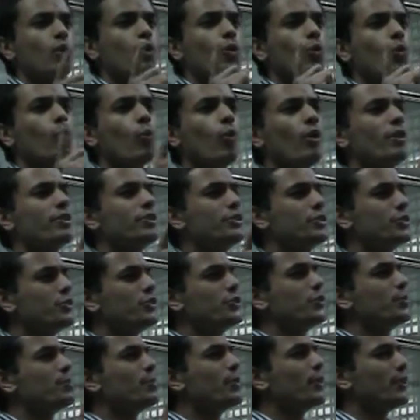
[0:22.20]
"What do
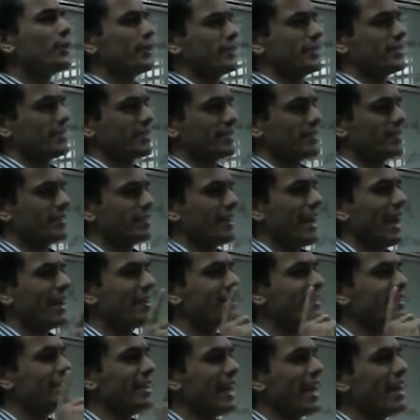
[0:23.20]
you put
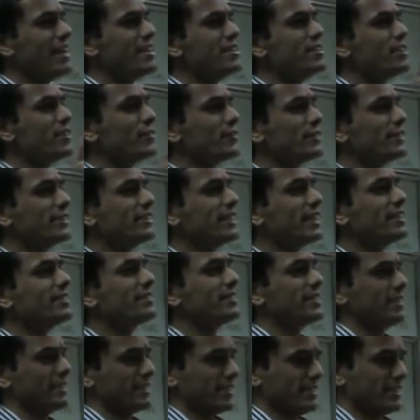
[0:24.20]
at the end of a
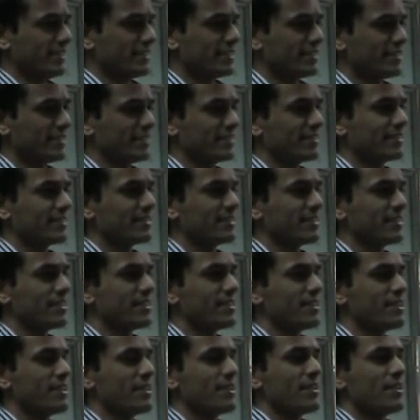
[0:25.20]
sentence?"
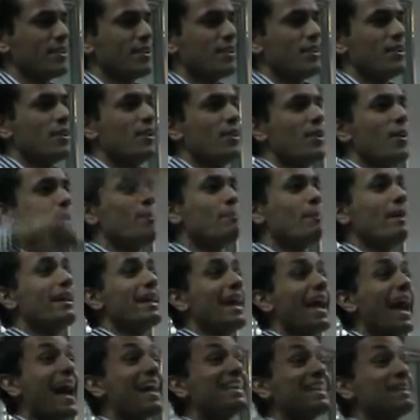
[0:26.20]
My
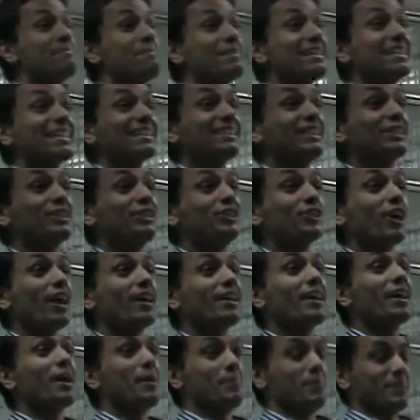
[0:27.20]
hand immediately shot
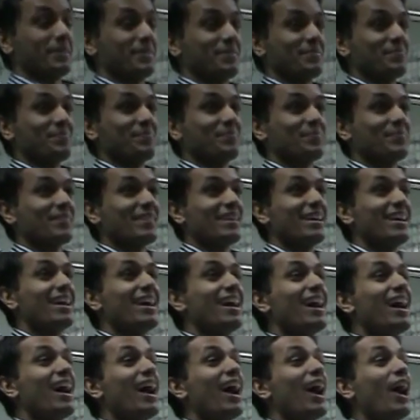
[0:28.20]
up.
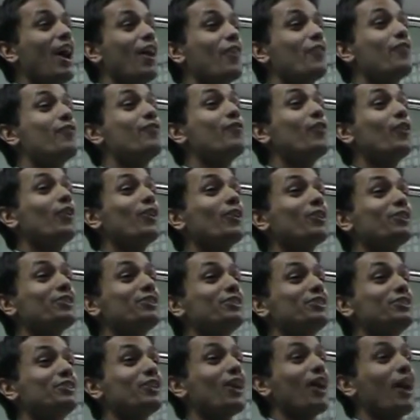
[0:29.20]
A full
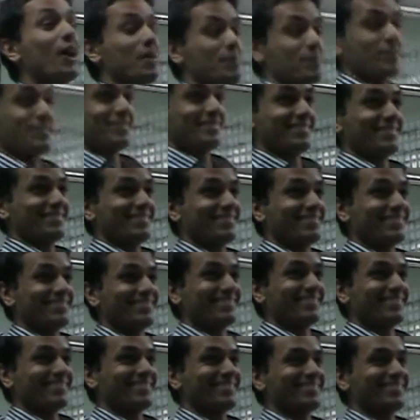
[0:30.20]
stop. Yeah.